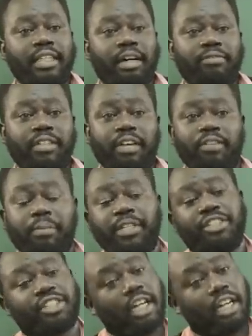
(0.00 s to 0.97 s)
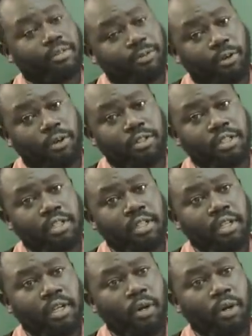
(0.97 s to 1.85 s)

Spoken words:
have never been shut, folks.